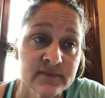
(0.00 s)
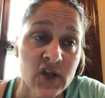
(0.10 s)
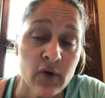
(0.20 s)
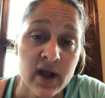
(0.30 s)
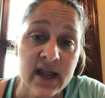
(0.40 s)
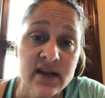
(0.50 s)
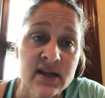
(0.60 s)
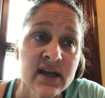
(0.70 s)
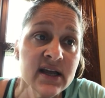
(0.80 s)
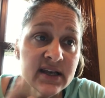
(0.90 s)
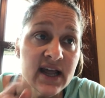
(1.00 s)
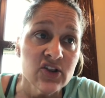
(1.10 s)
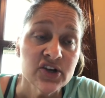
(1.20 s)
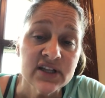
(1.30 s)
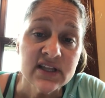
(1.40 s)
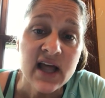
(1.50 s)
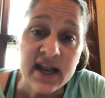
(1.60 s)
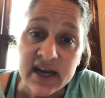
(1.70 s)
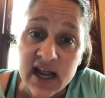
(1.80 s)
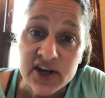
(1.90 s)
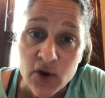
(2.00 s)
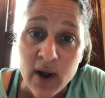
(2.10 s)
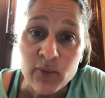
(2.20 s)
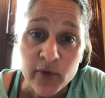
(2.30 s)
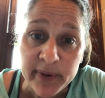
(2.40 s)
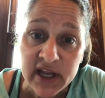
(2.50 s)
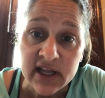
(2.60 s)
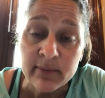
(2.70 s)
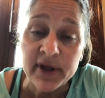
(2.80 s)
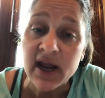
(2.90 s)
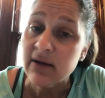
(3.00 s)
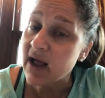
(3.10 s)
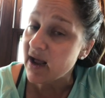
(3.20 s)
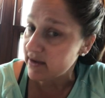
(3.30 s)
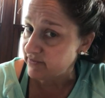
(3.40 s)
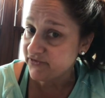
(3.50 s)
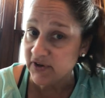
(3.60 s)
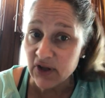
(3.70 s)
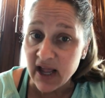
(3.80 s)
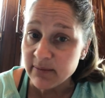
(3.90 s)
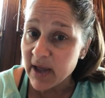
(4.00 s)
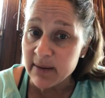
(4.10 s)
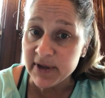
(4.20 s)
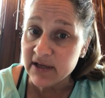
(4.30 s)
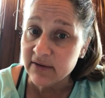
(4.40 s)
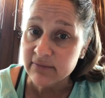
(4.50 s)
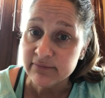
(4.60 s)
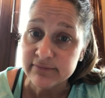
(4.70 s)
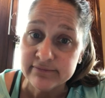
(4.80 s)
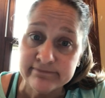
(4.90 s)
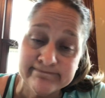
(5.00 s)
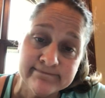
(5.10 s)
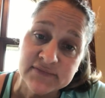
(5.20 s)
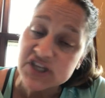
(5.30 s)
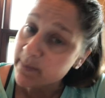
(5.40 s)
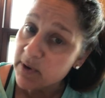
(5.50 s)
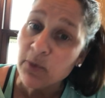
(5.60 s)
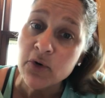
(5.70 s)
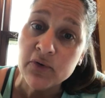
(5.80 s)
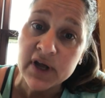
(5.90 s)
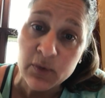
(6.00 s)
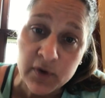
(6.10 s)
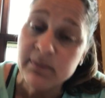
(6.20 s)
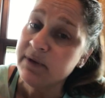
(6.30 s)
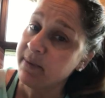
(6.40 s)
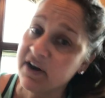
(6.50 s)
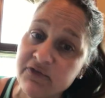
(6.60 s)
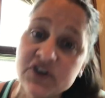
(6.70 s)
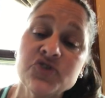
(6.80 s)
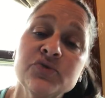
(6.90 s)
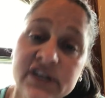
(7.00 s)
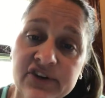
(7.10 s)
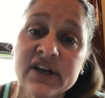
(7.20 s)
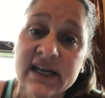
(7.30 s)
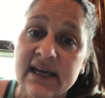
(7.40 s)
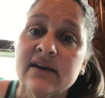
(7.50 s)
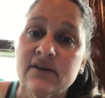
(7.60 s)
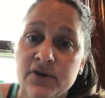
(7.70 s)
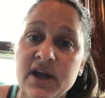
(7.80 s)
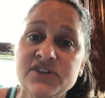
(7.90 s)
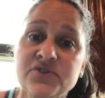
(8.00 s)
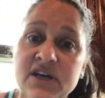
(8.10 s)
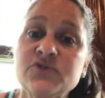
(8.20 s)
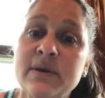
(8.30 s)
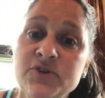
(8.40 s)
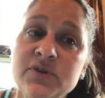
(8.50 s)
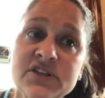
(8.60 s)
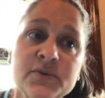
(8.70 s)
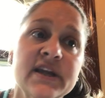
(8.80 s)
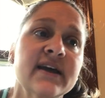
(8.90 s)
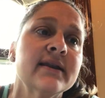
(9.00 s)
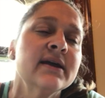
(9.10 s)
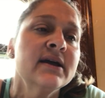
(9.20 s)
All right? Now look at the line, and I know I'm repeating, but I feel like maybe some people, it would be beneficial to hear it again. Okay, so that's why I'm doing this one again.